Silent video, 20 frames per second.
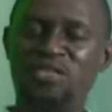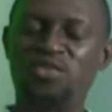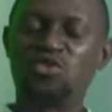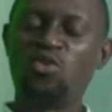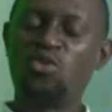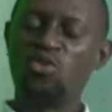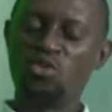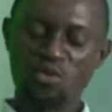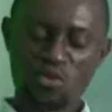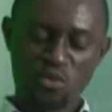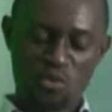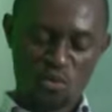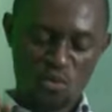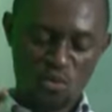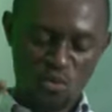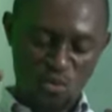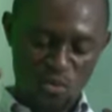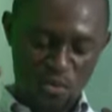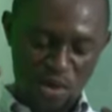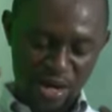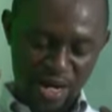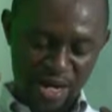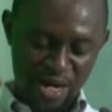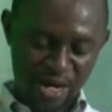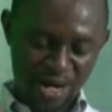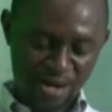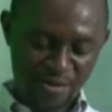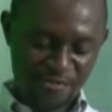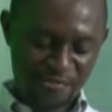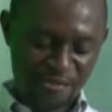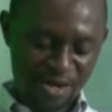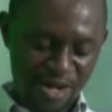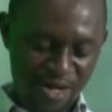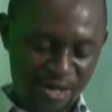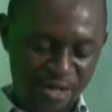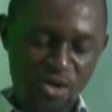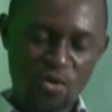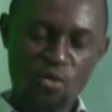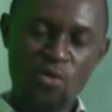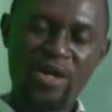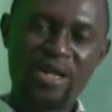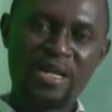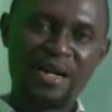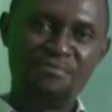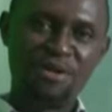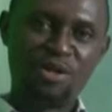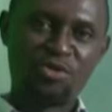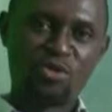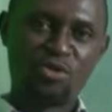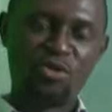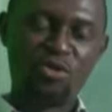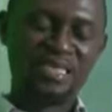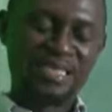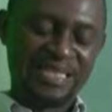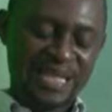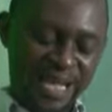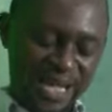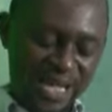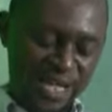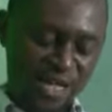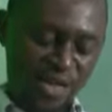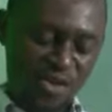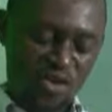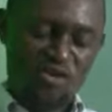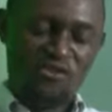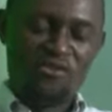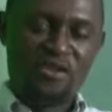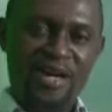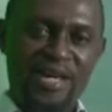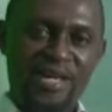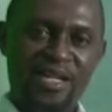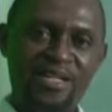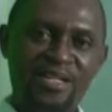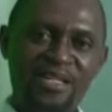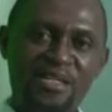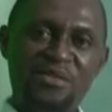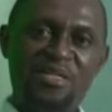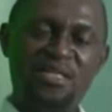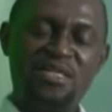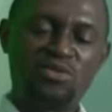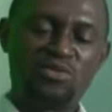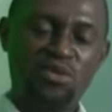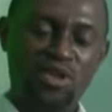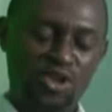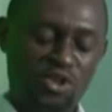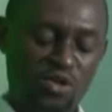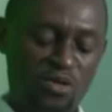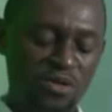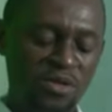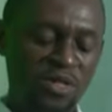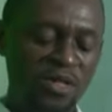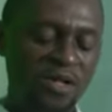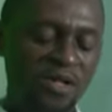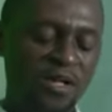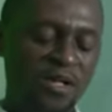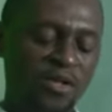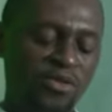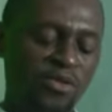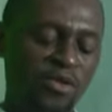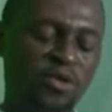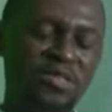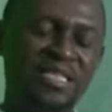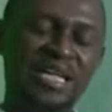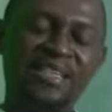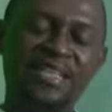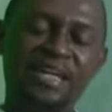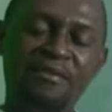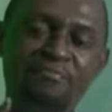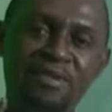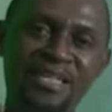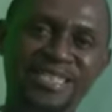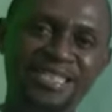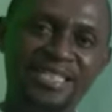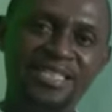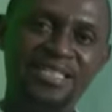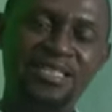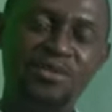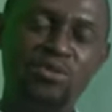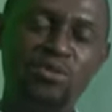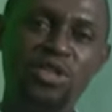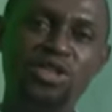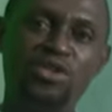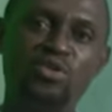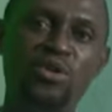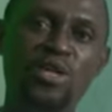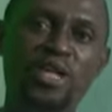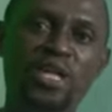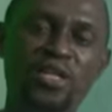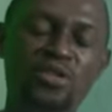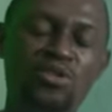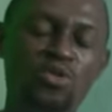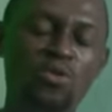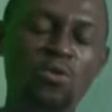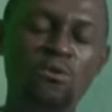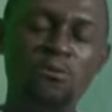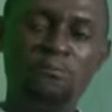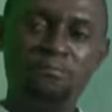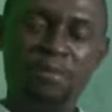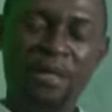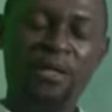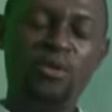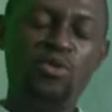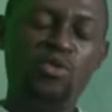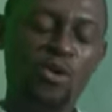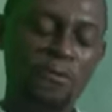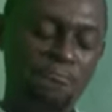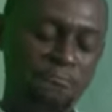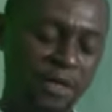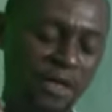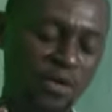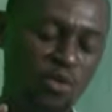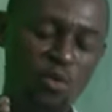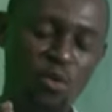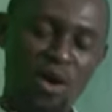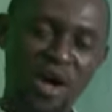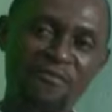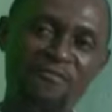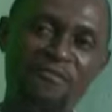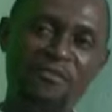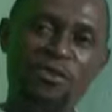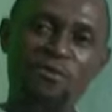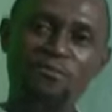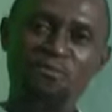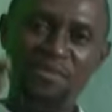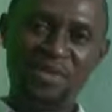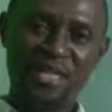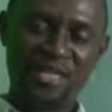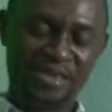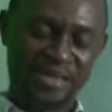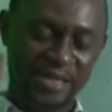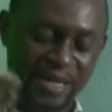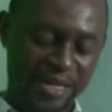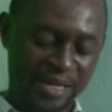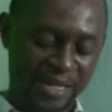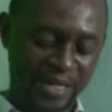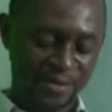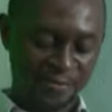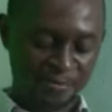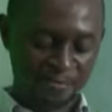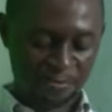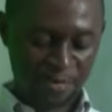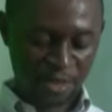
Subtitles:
So whenever we come across any overhead in this question, those are the bases which we need to pick. You will pick one from the 3.